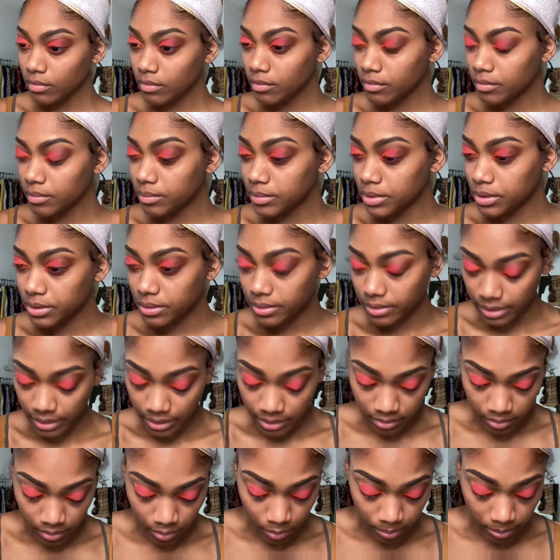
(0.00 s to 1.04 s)
I'm gonna do that
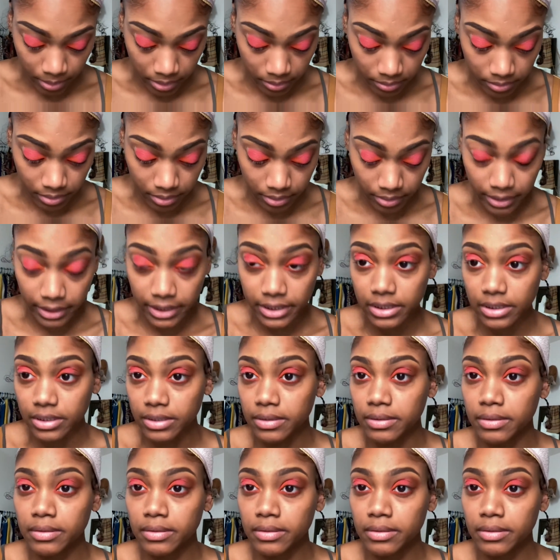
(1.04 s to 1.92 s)
and hope I don't look crazy.